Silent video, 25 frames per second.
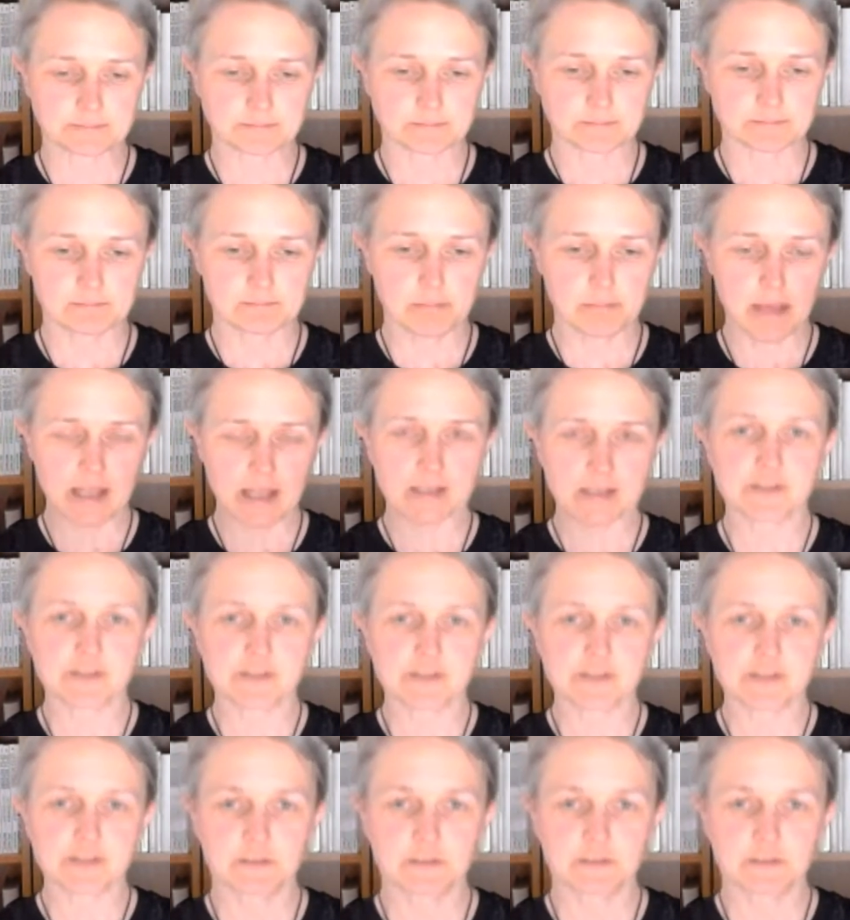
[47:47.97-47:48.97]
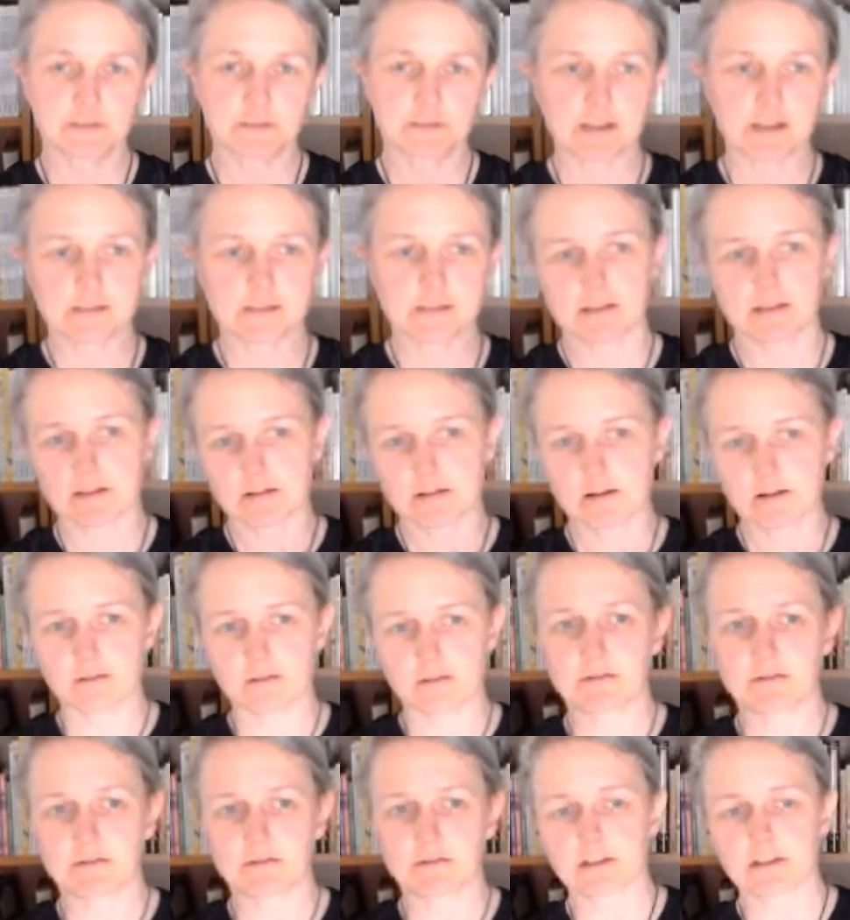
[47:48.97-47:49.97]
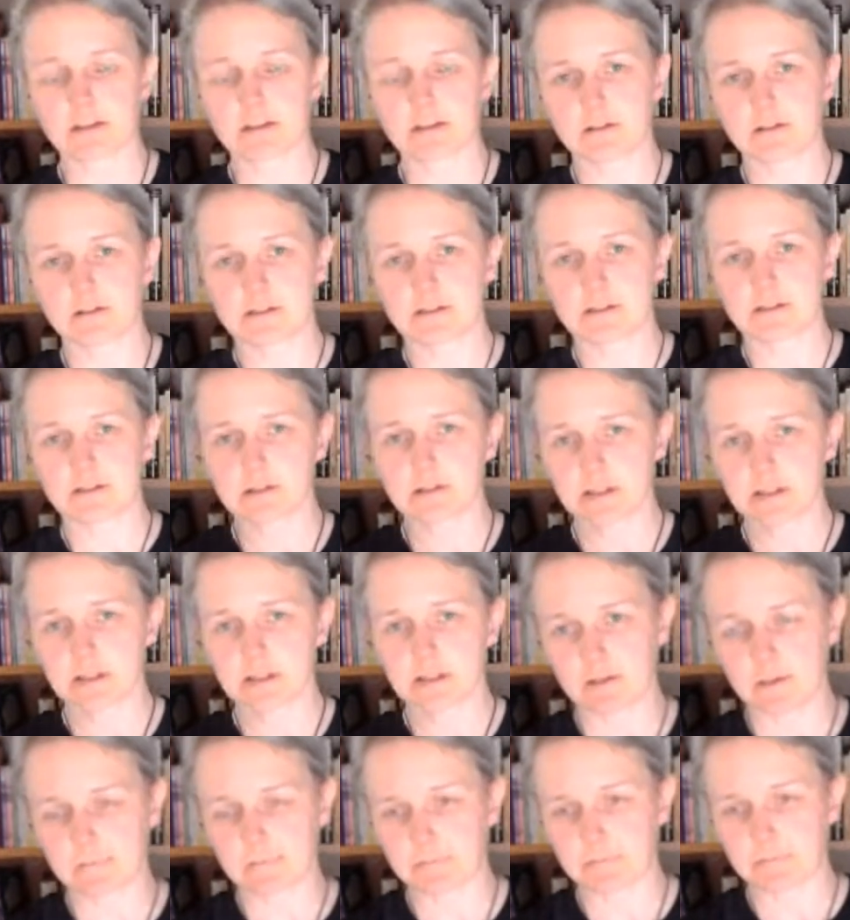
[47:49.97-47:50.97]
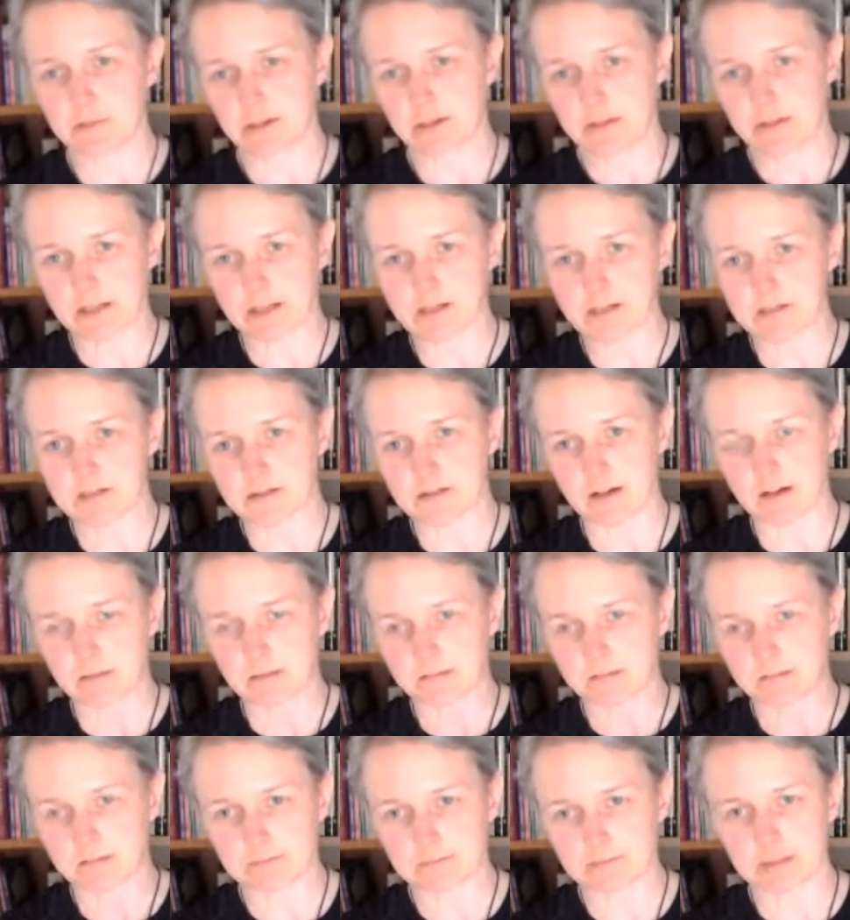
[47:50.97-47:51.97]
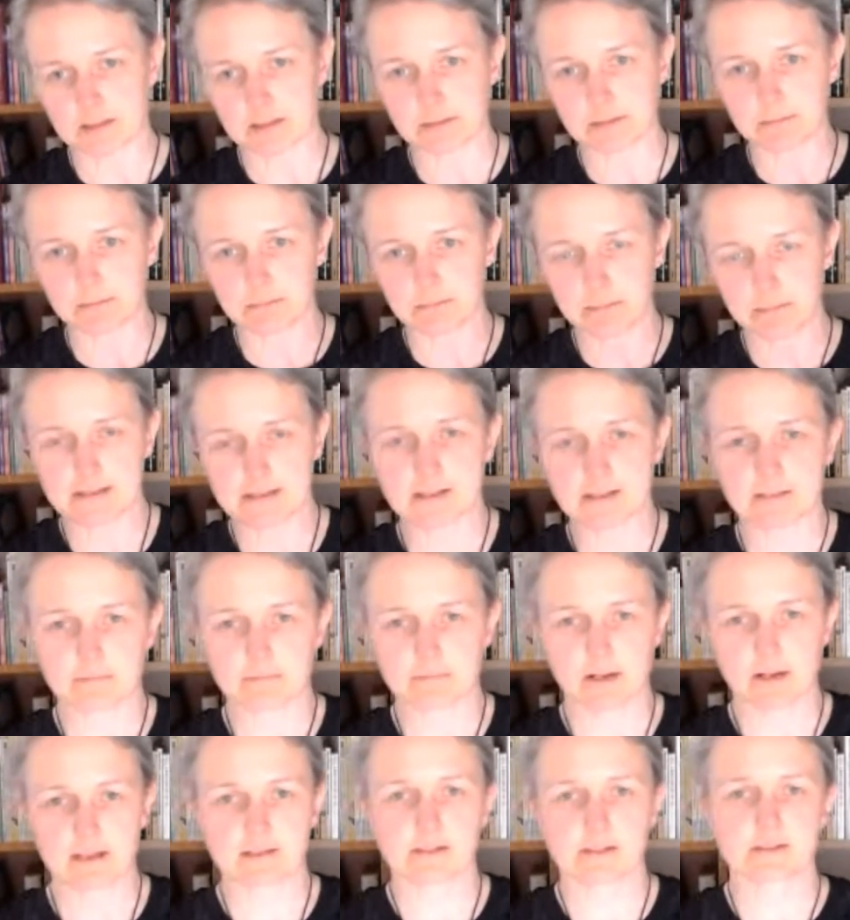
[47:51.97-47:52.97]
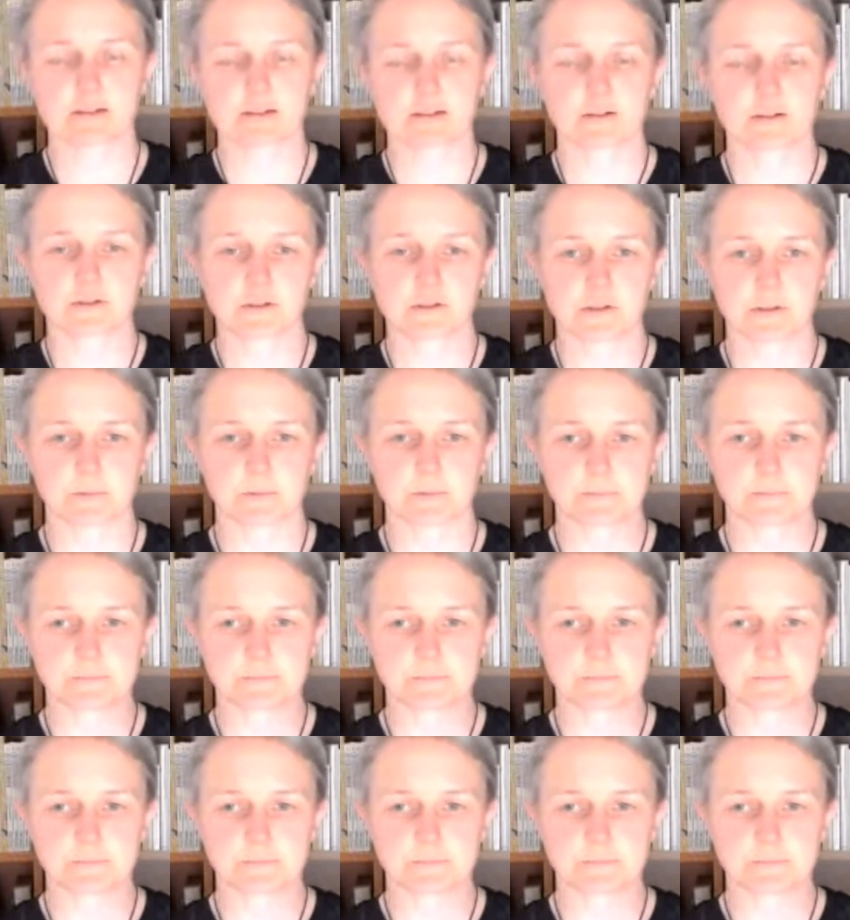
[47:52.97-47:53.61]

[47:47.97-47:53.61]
main solution for this. And the role-level security was kind of an extra belts and braces solution.